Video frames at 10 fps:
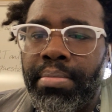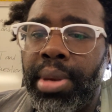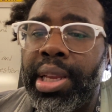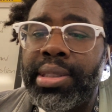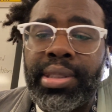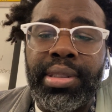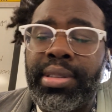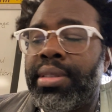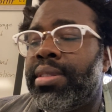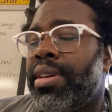But listen,
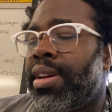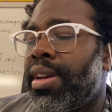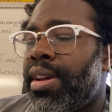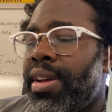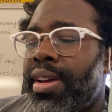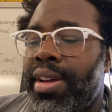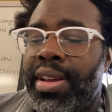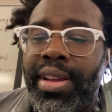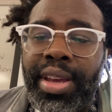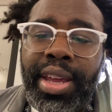
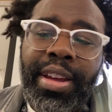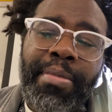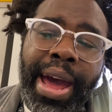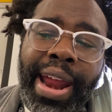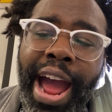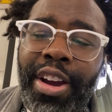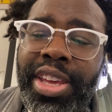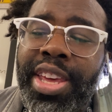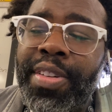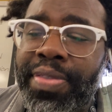it doesn't matter how
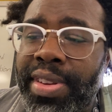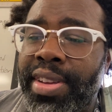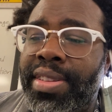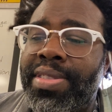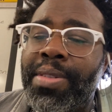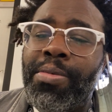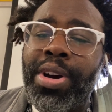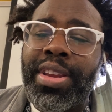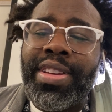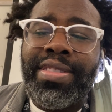gifted
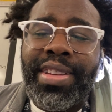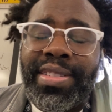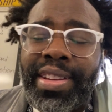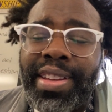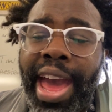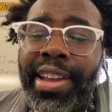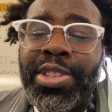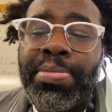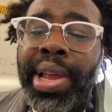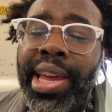someone is at
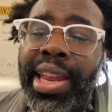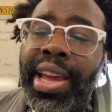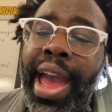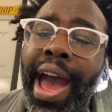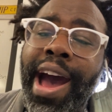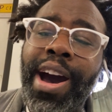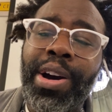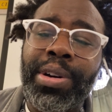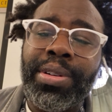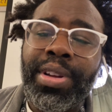explaining
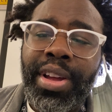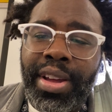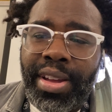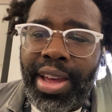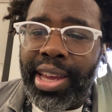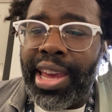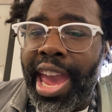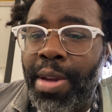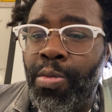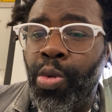how a
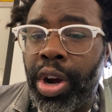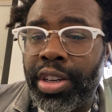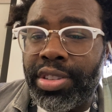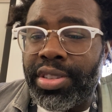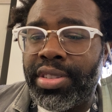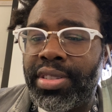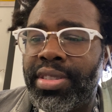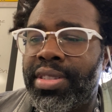game works.